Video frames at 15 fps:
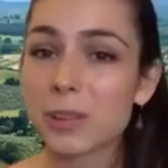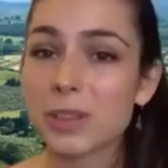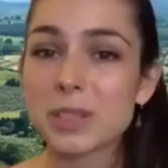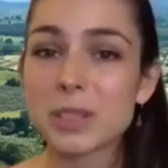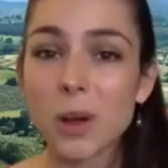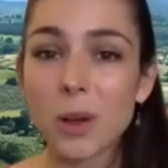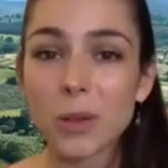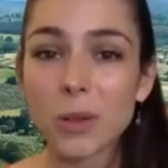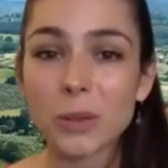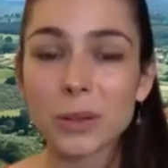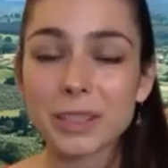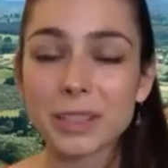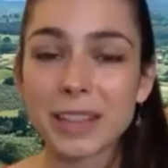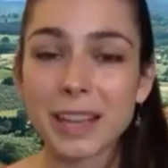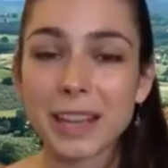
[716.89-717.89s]
It's all
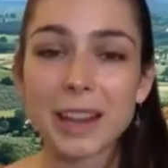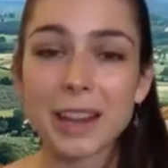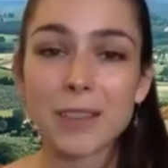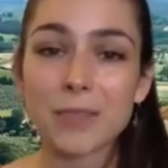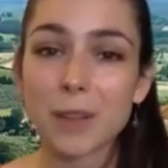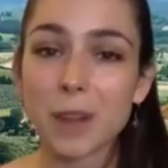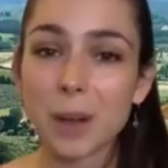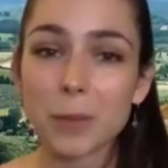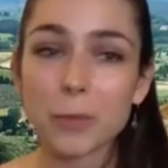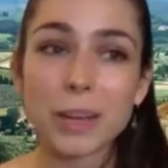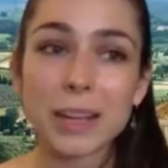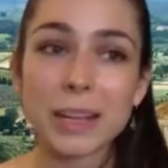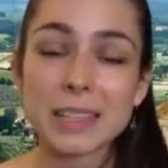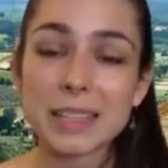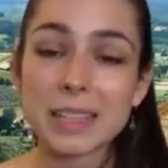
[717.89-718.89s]
organic, farm
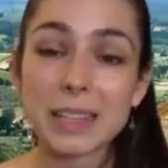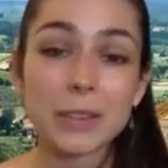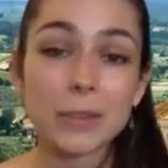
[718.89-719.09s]
raised